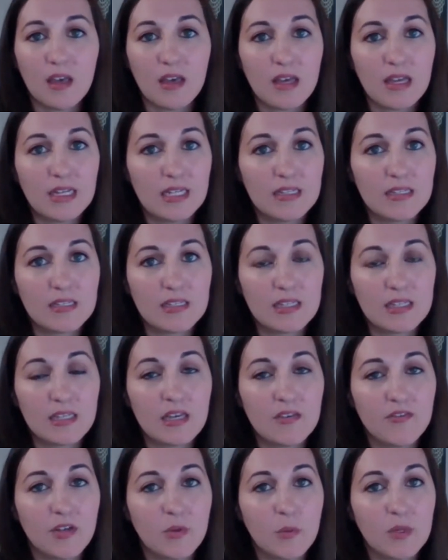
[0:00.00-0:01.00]
an incident
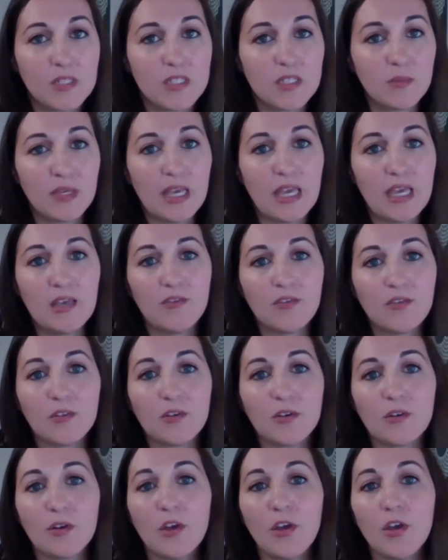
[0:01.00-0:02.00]
of unwanted
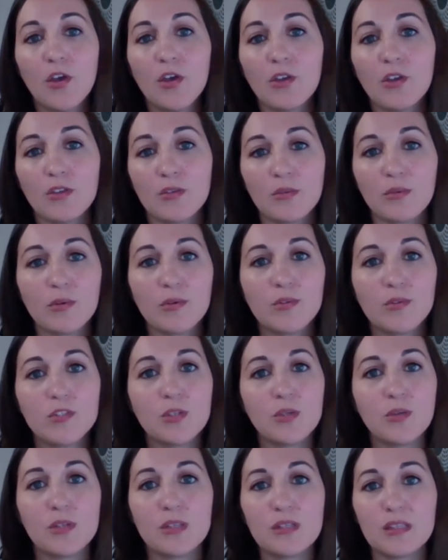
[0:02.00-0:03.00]
behavior through
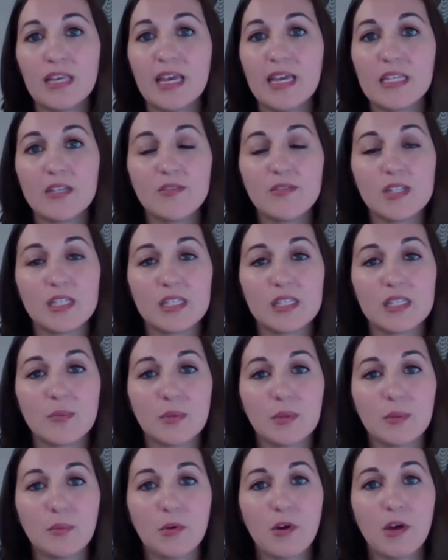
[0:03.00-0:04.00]
to the end of a
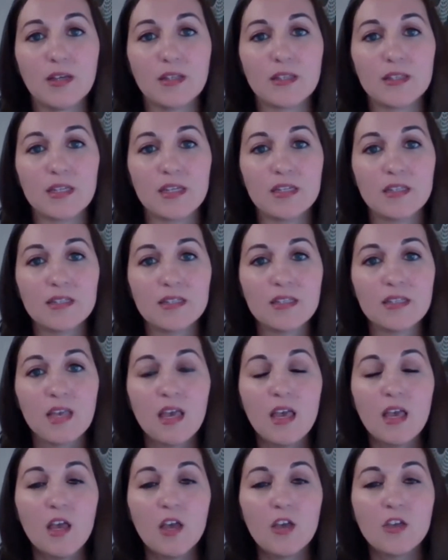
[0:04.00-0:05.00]
discipline process,
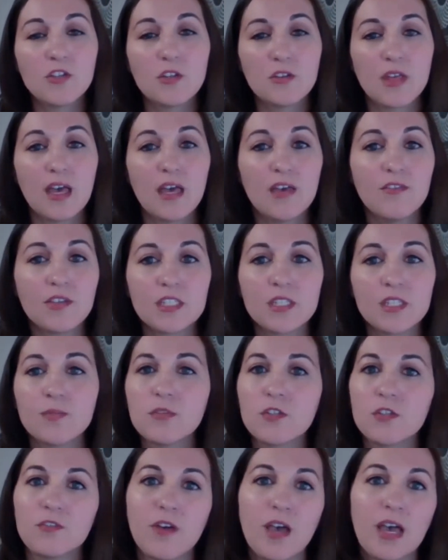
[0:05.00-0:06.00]
so that a victim
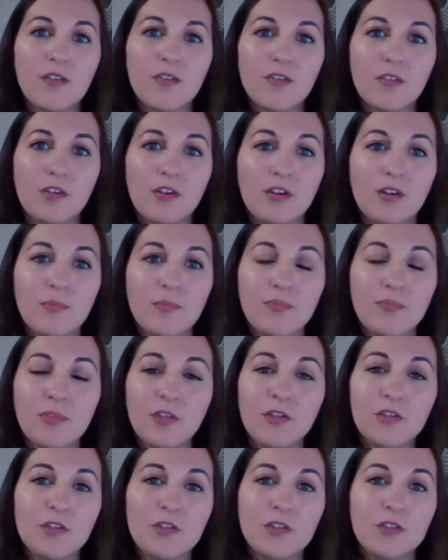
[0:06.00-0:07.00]
survivor
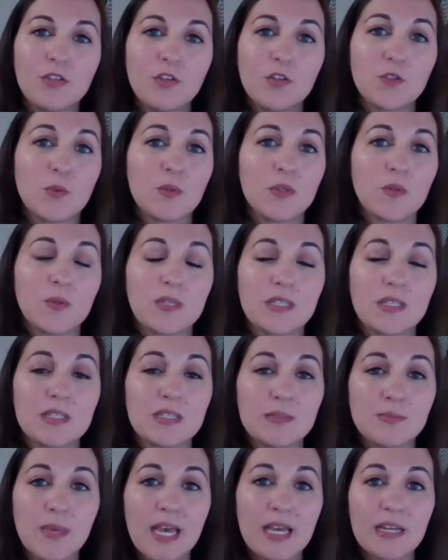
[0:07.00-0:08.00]
knows what to
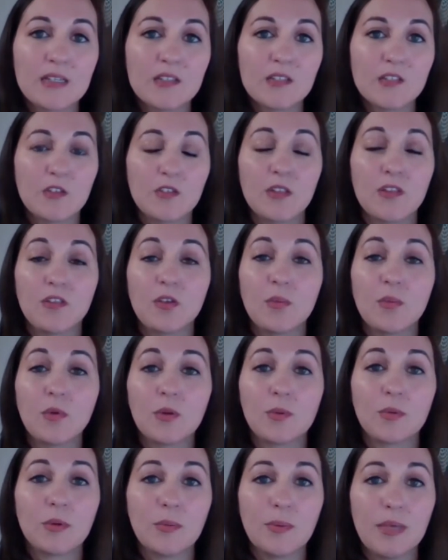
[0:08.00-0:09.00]
expect, so that they're
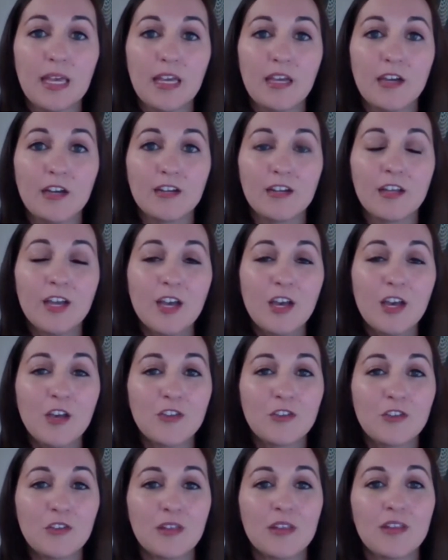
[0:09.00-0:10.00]
more prepared,
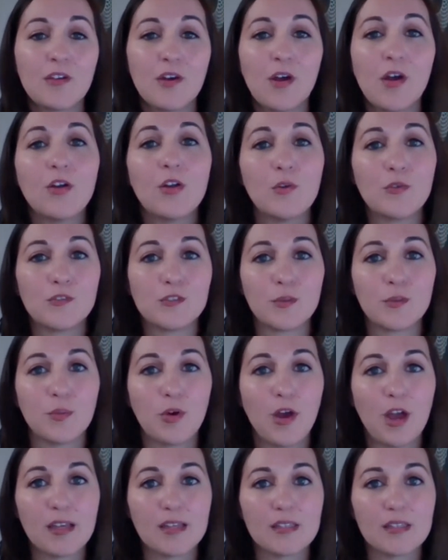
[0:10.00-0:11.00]
so that there are no
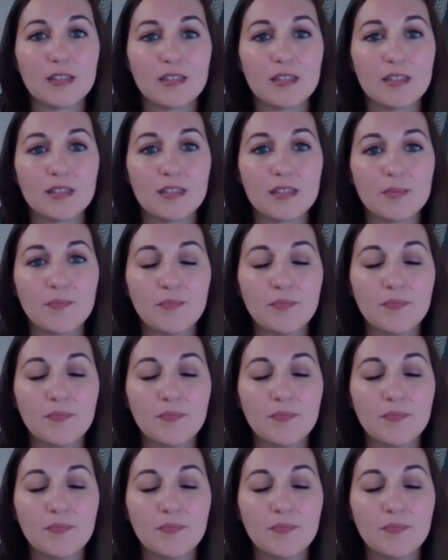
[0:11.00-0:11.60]
surprises.